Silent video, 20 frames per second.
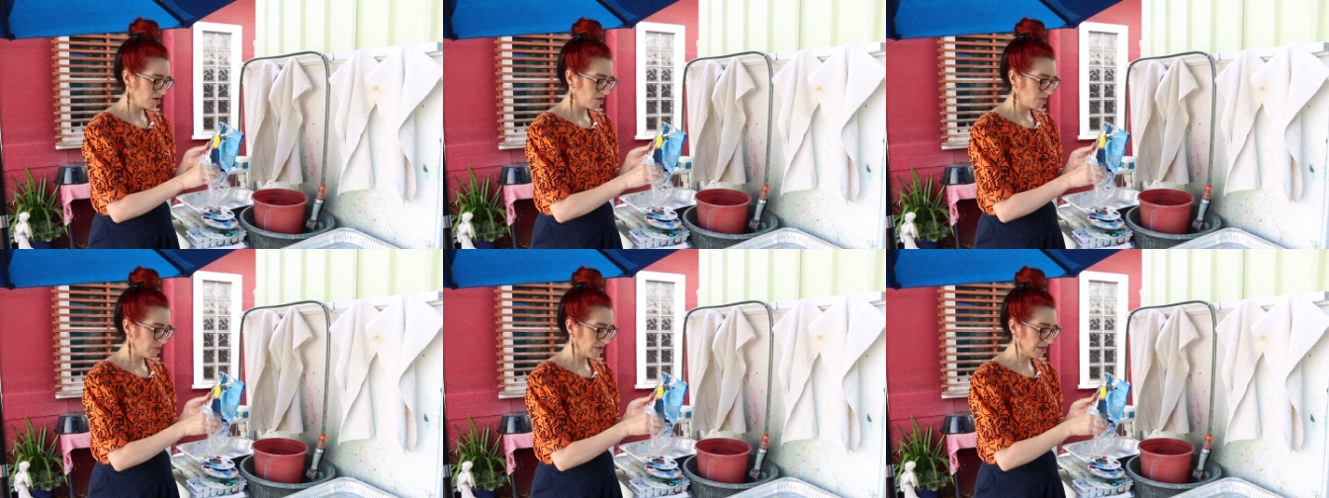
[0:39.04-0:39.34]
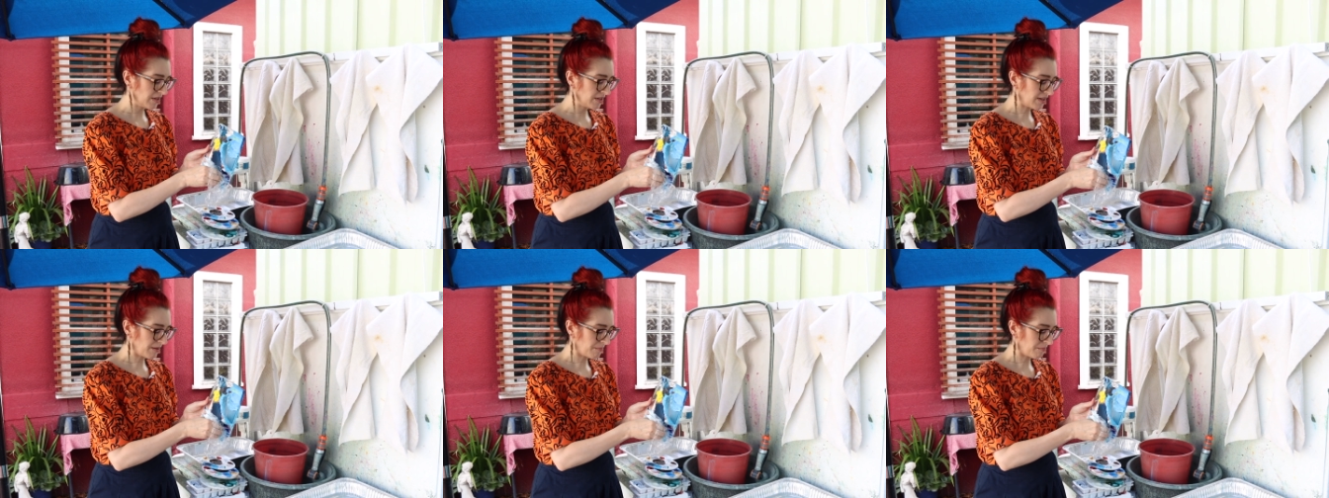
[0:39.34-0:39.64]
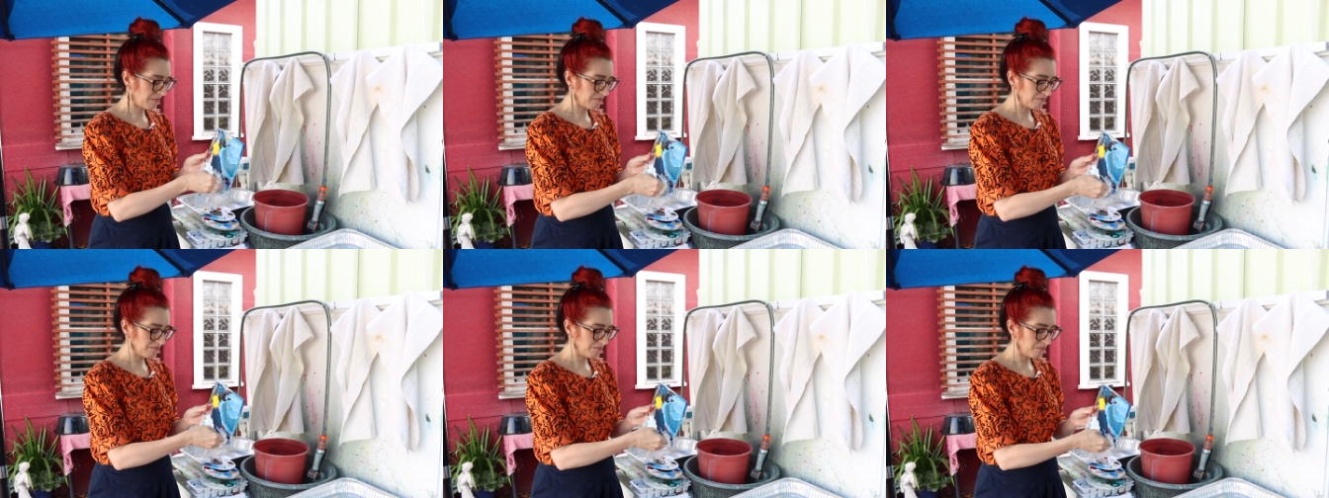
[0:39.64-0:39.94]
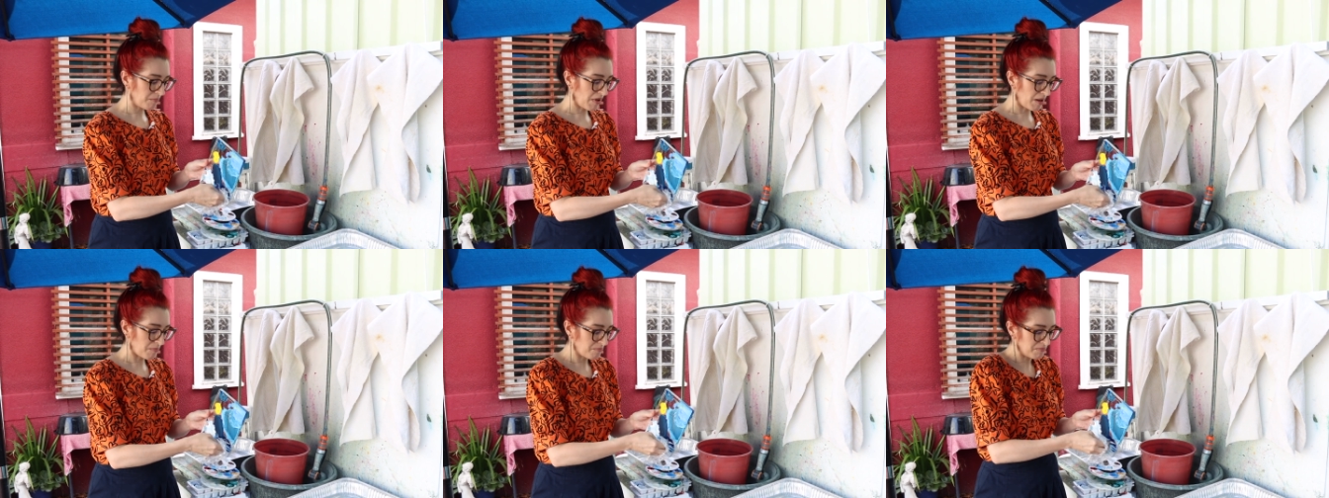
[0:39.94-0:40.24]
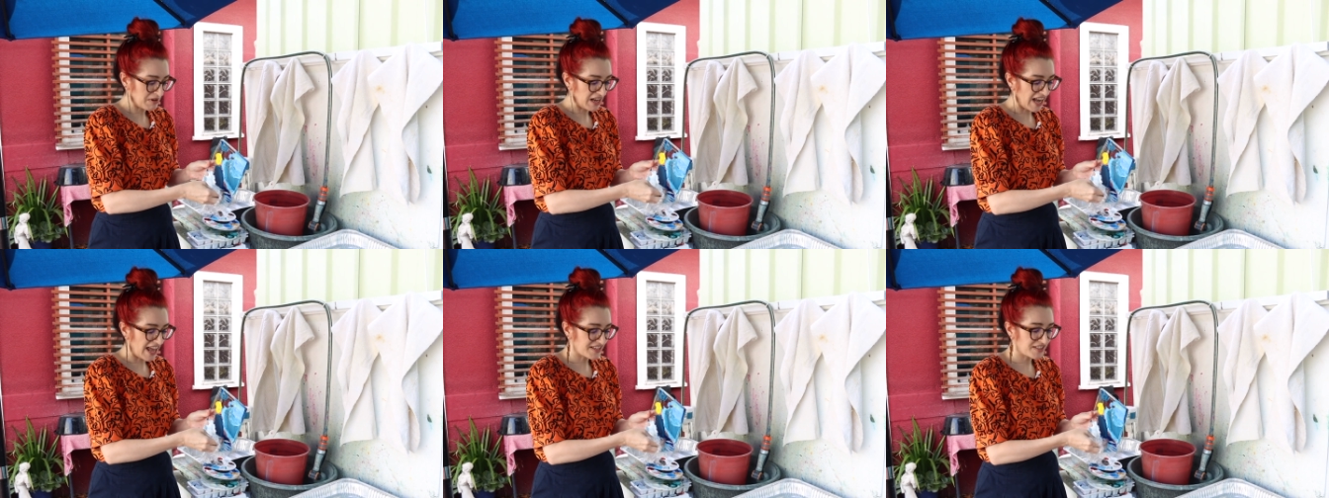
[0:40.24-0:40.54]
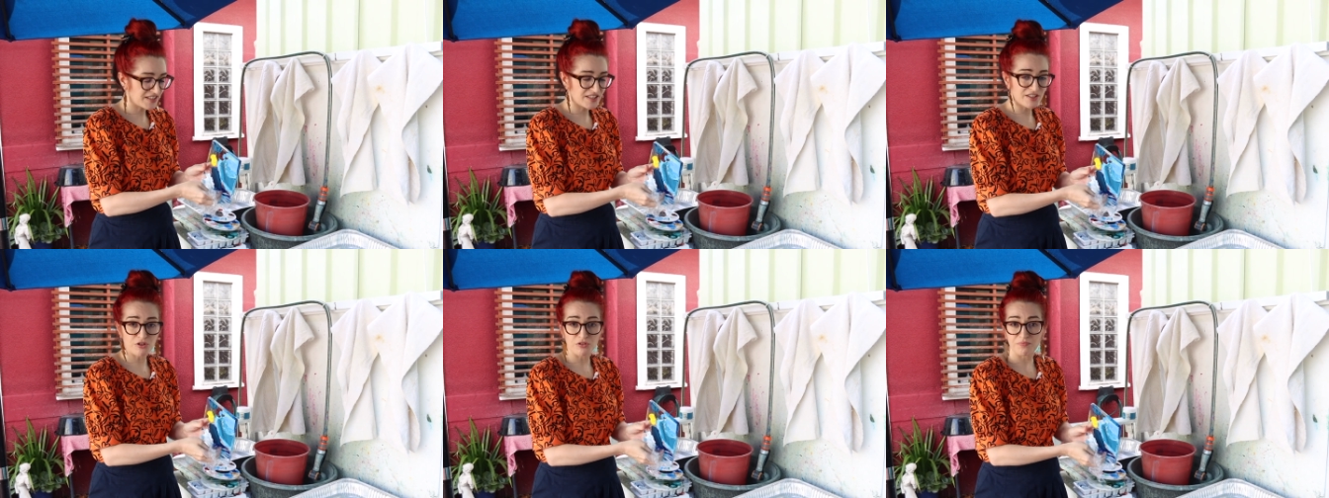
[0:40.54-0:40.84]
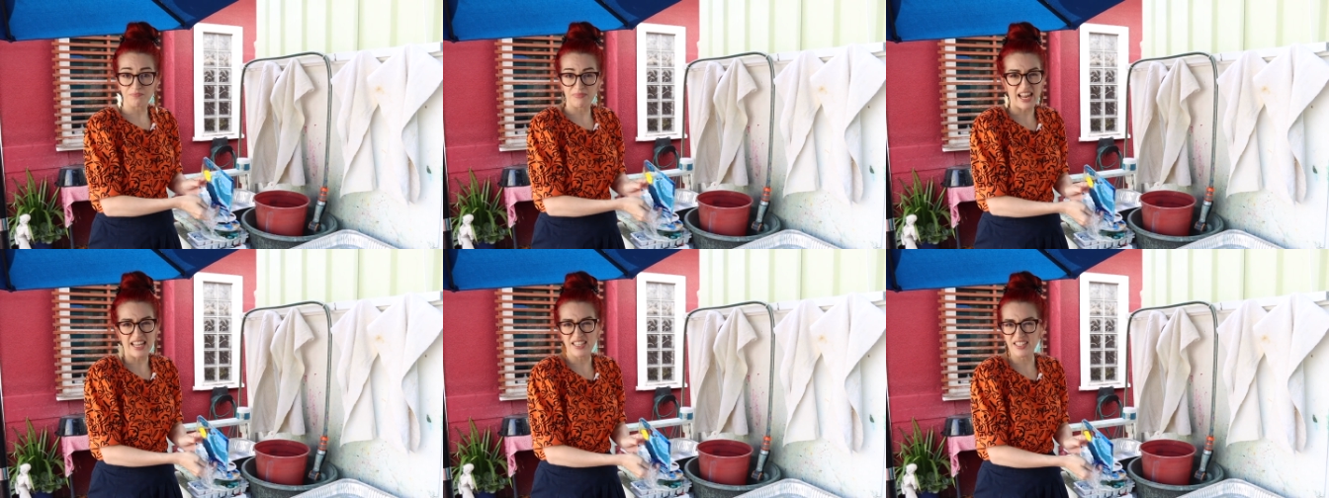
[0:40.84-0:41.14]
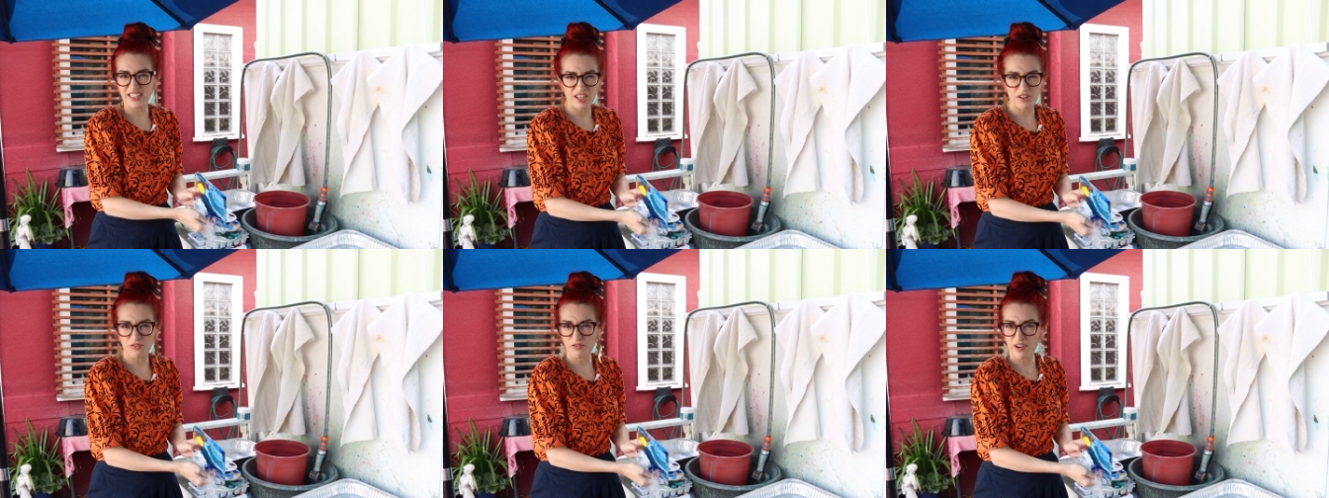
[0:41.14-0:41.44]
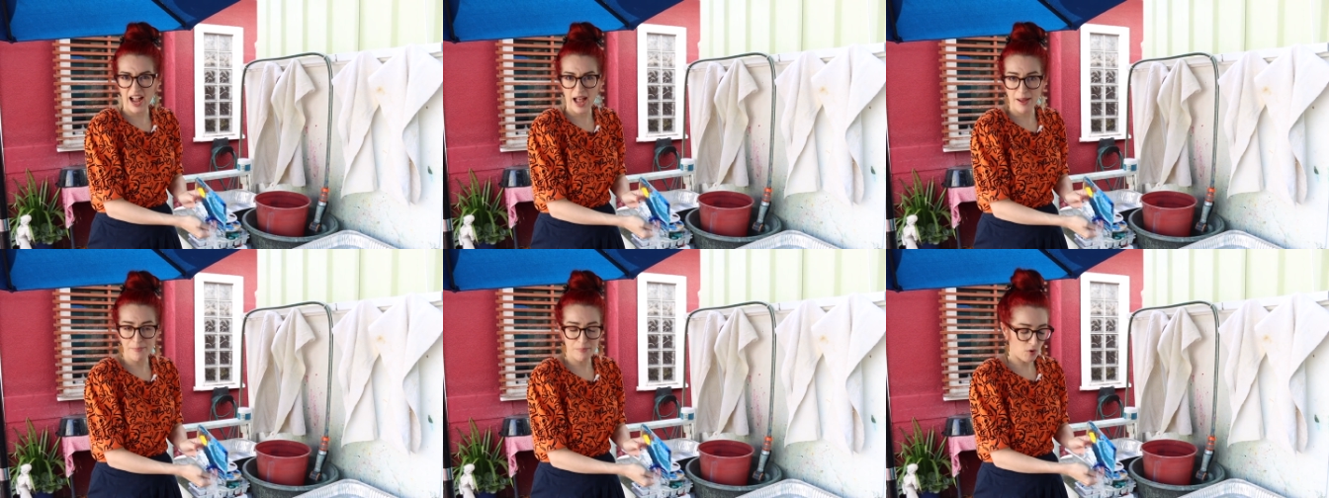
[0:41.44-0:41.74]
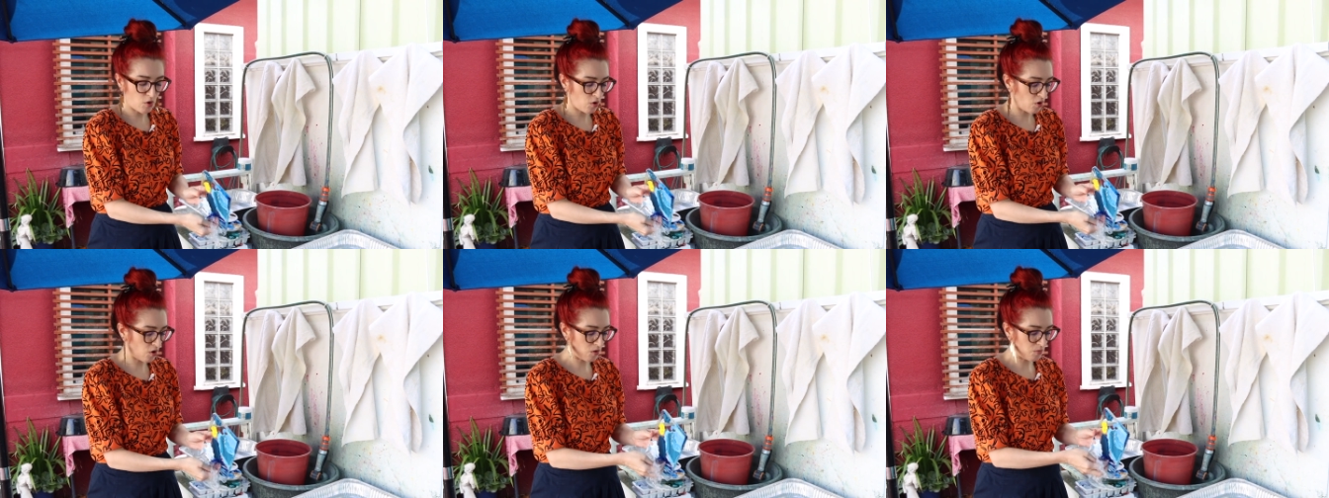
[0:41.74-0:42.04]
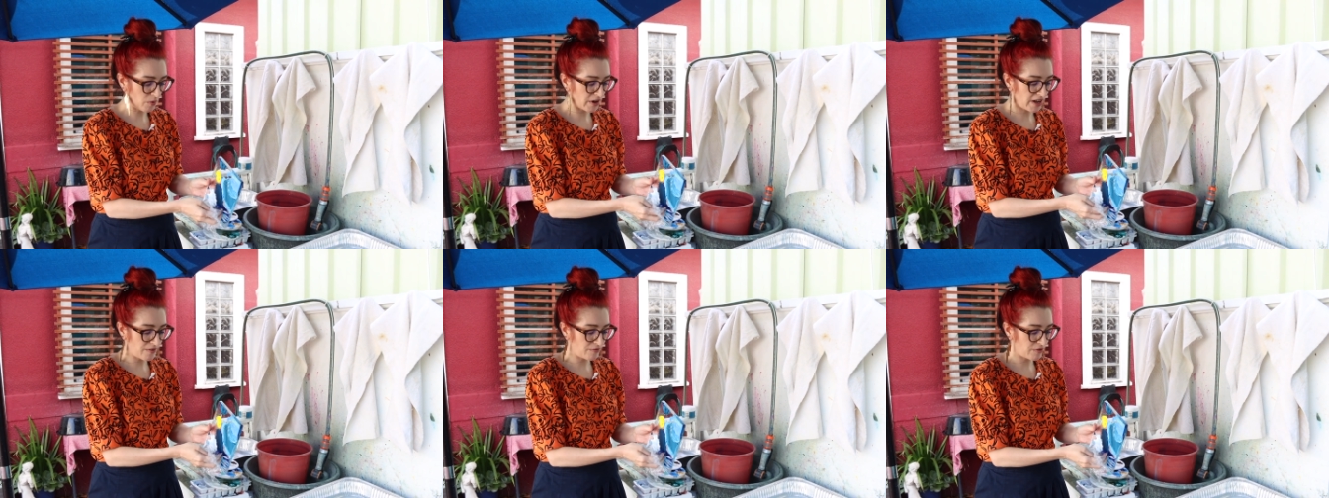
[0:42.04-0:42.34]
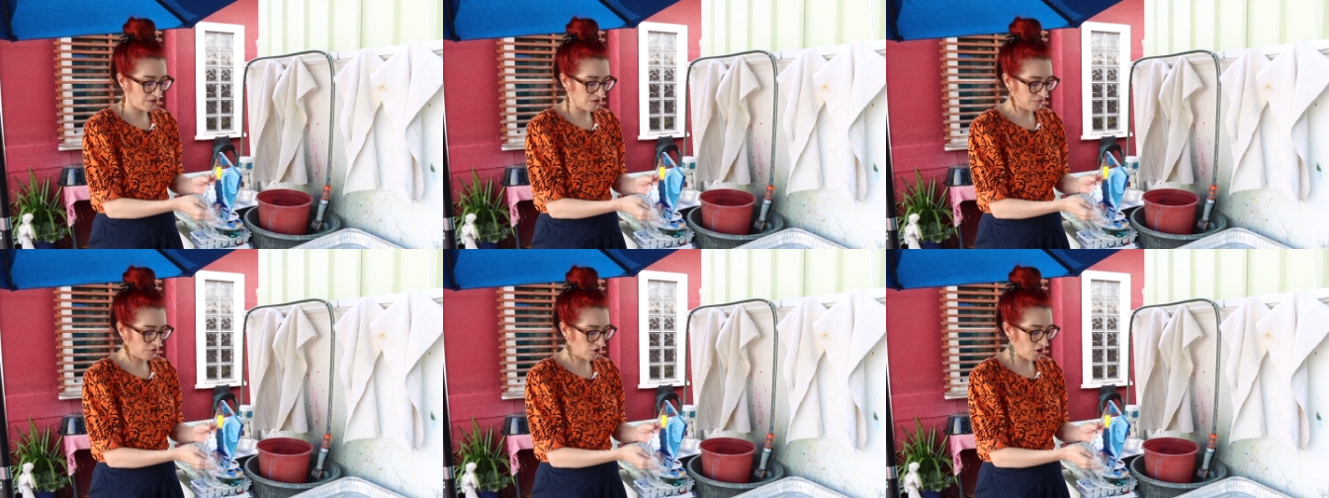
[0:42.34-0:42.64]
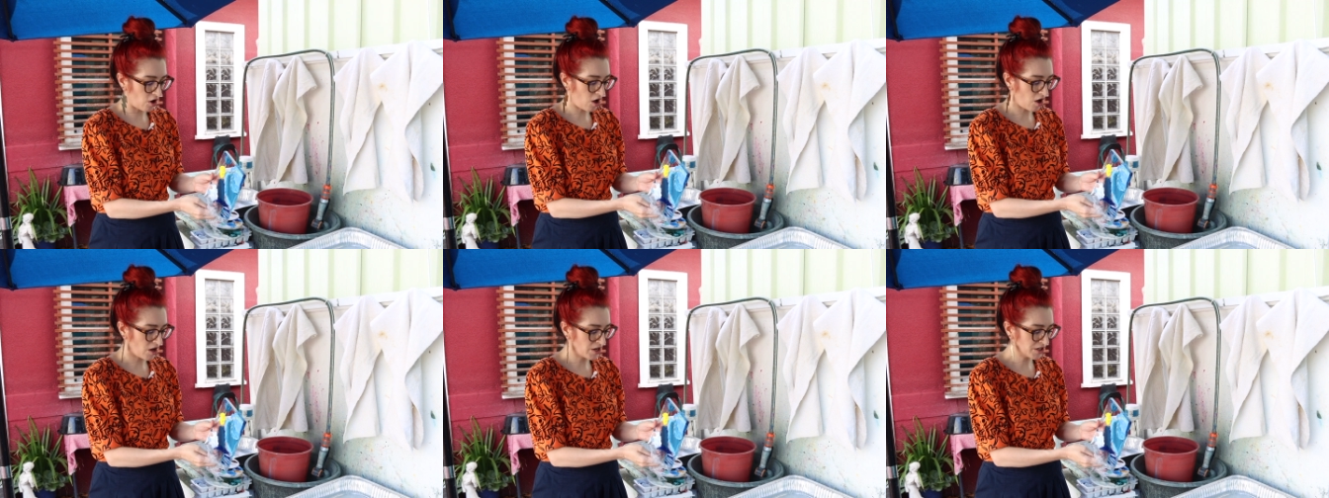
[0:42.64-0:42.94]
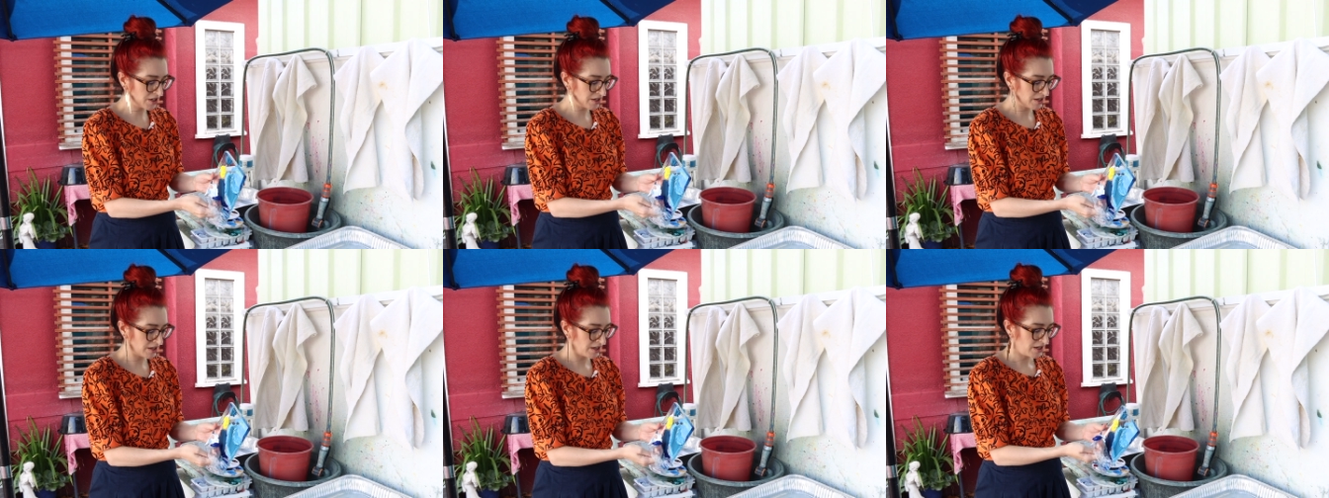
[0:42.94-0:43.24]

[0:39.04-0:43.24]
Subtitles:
with some plastic wrap or whatever you've got.